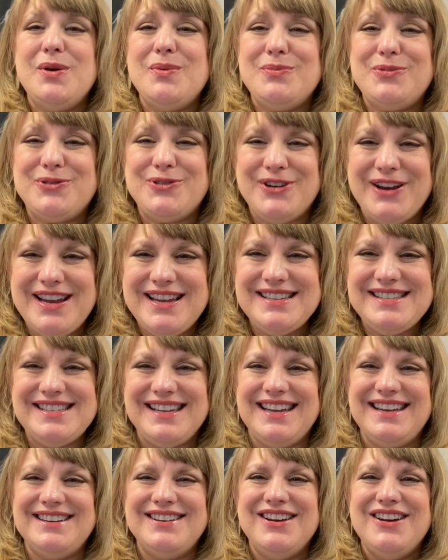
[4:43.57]

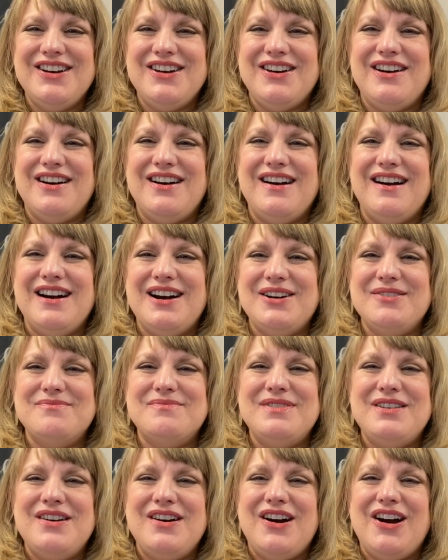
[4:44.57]
Praising
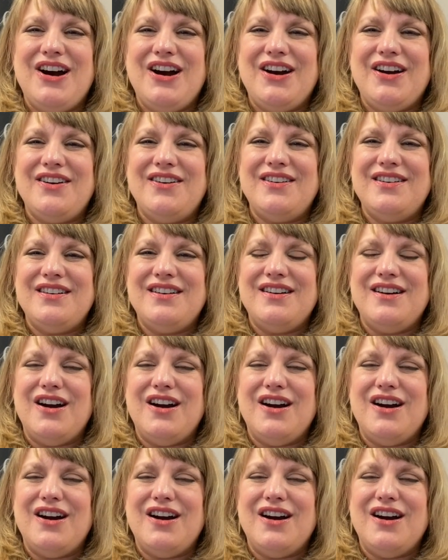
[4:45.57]
our